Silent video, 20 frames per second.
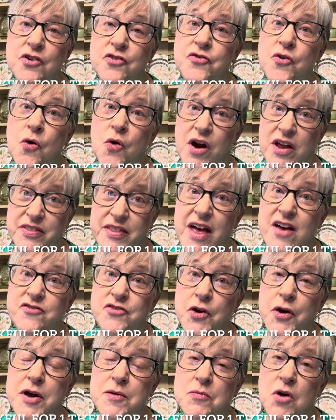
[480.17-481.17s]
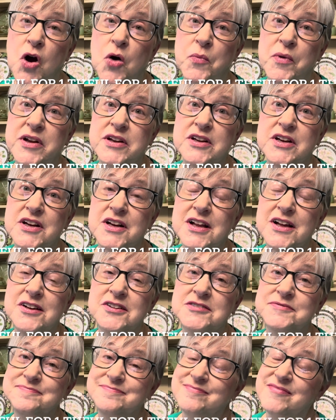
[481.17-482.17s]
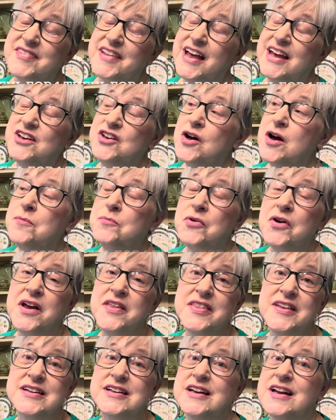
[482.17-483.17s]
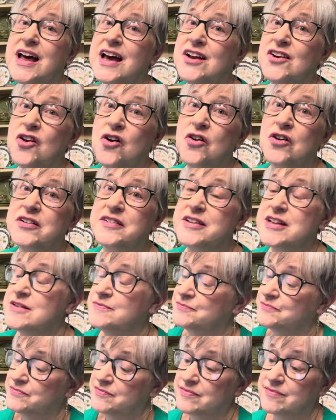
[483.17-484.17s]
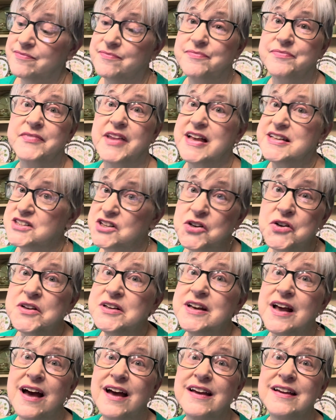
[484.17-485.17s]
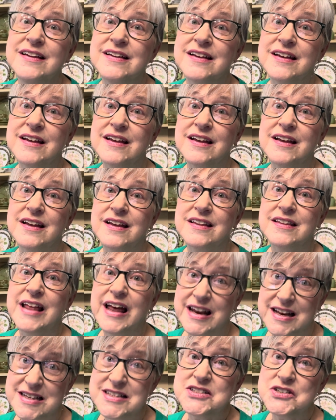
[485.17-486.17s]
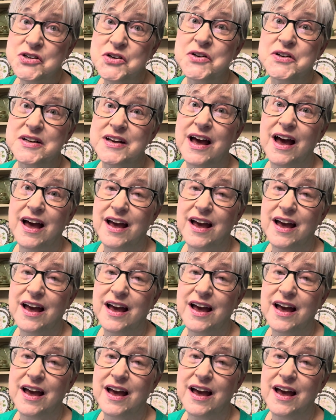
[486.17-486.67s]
for at that very moment, Thank you, I'm breathing today, Lord. That's a good day. That is a good day.